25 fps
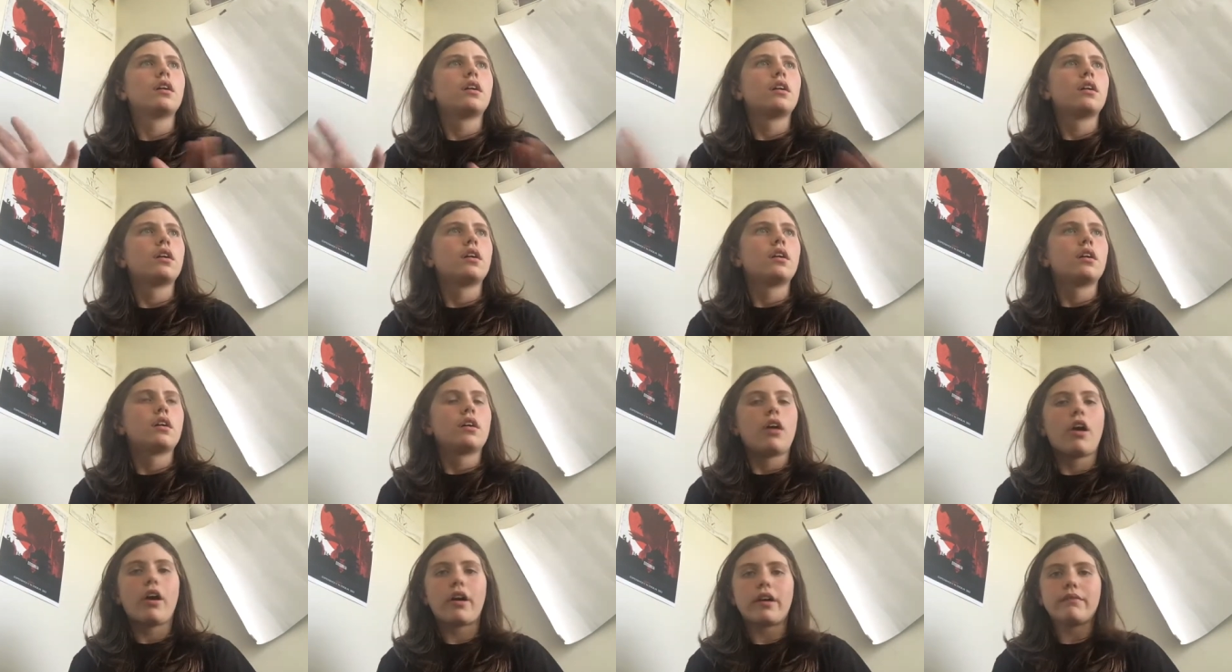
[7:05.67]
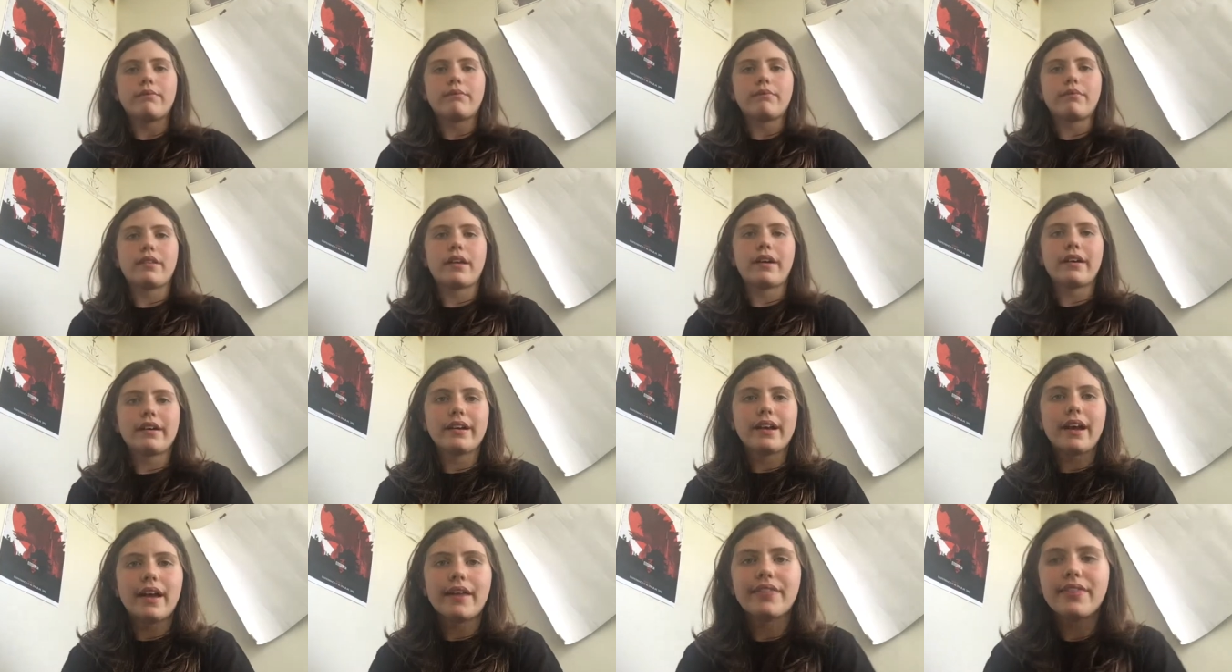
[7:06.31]
All right, now I
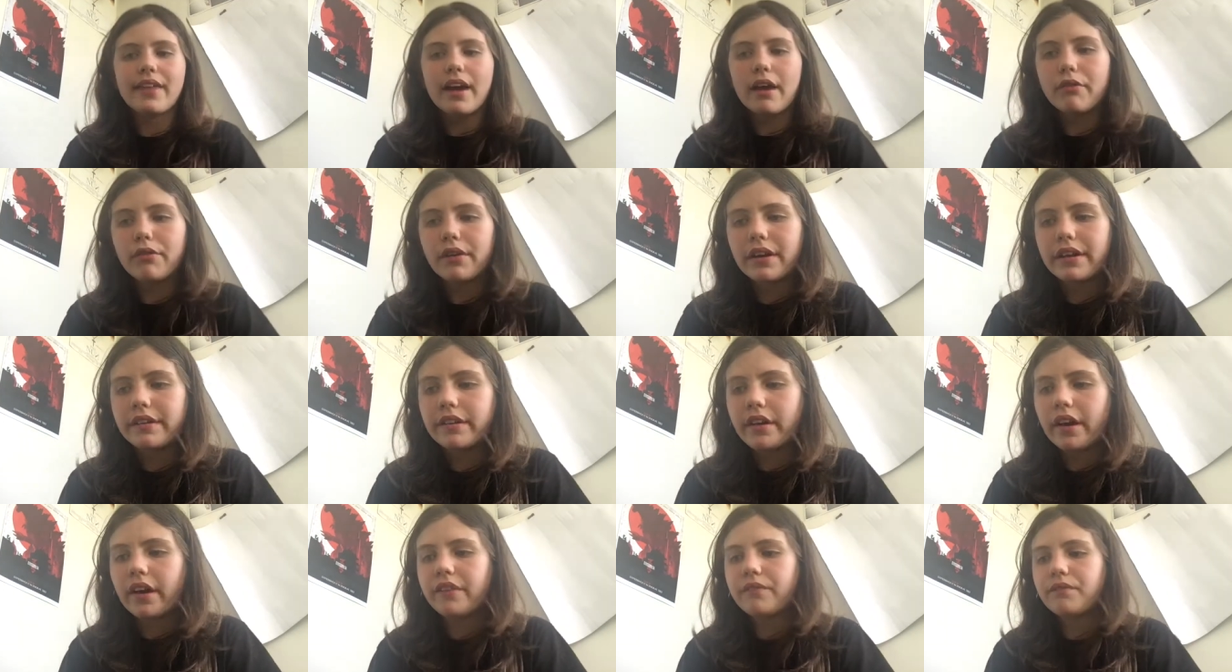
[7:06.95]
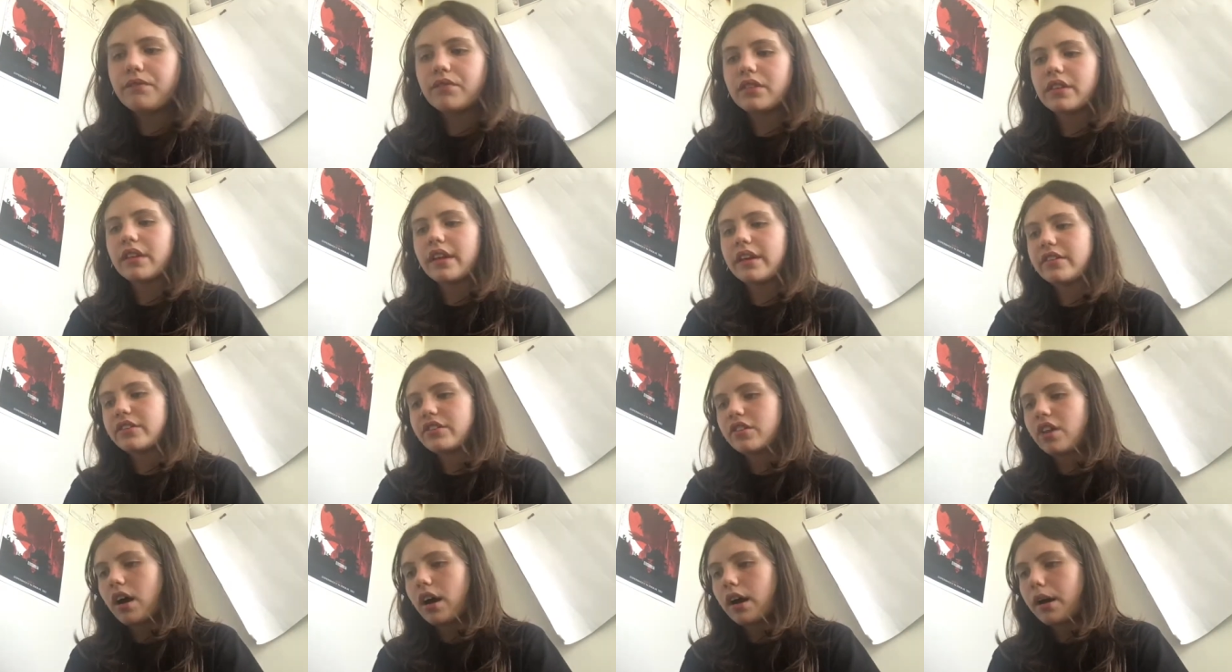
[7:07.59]
got that right done.
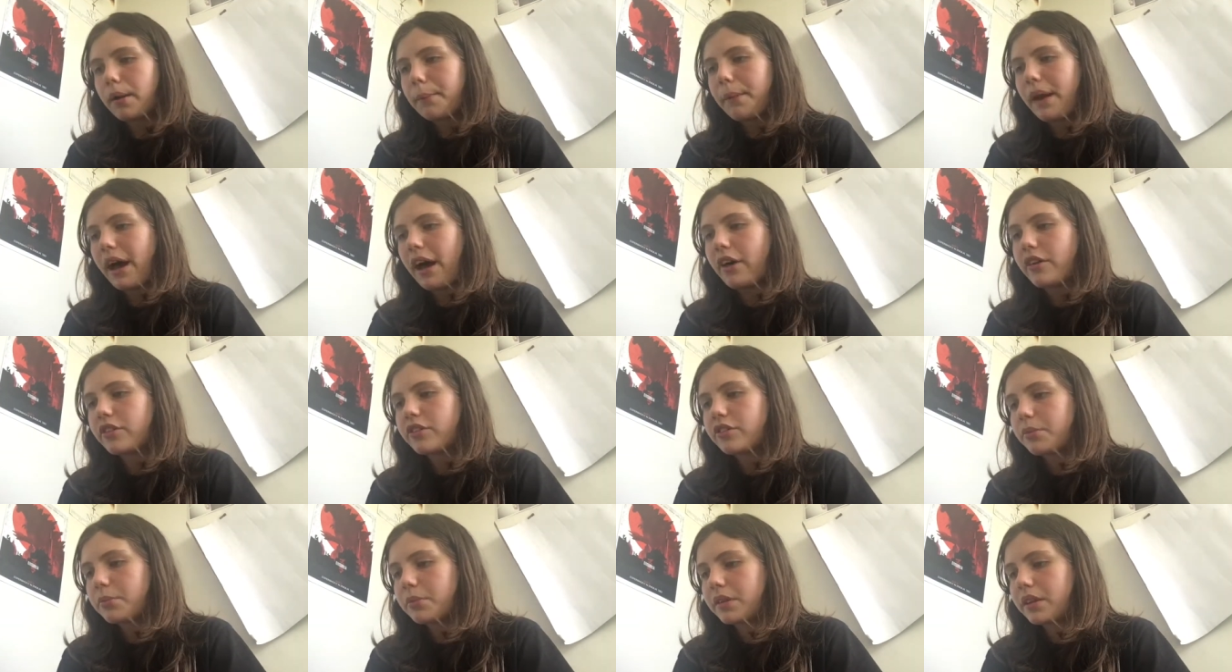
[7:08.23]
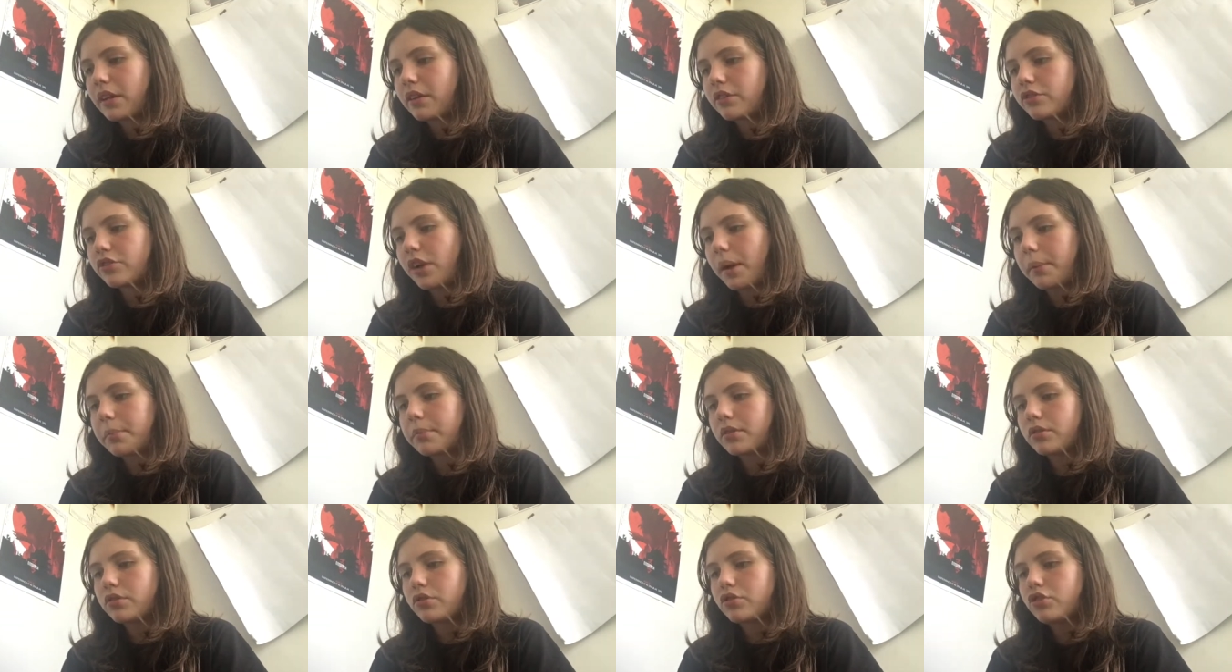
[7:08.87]
Let's talk about some of the other
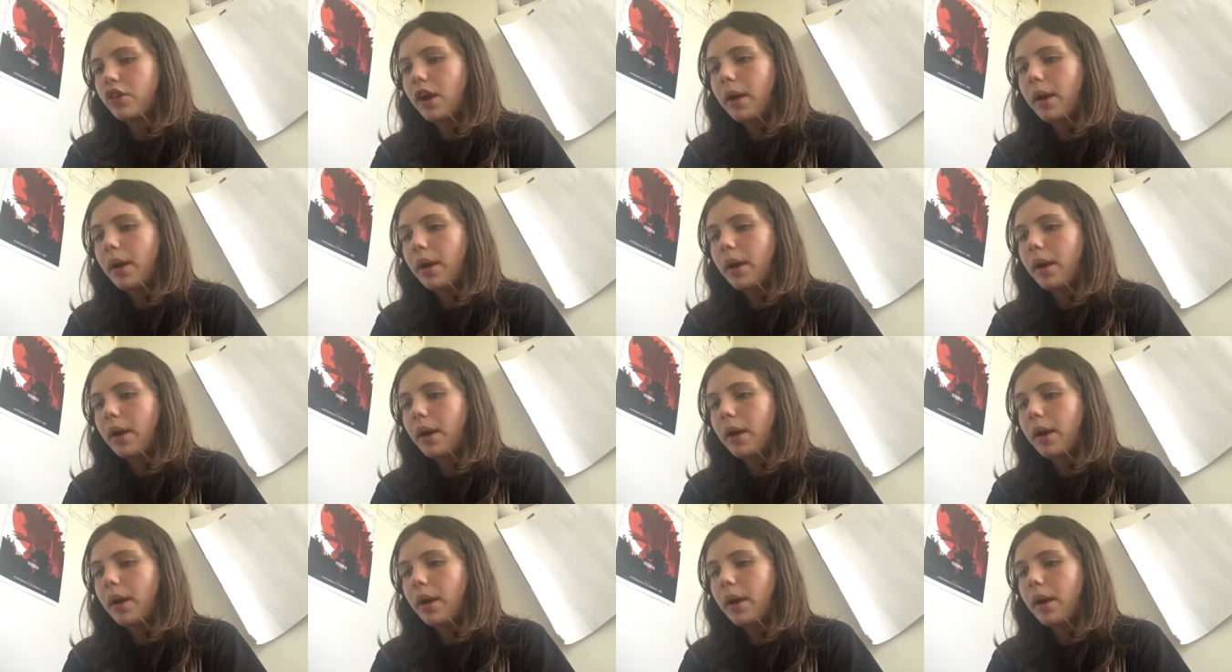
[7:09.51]
chapters.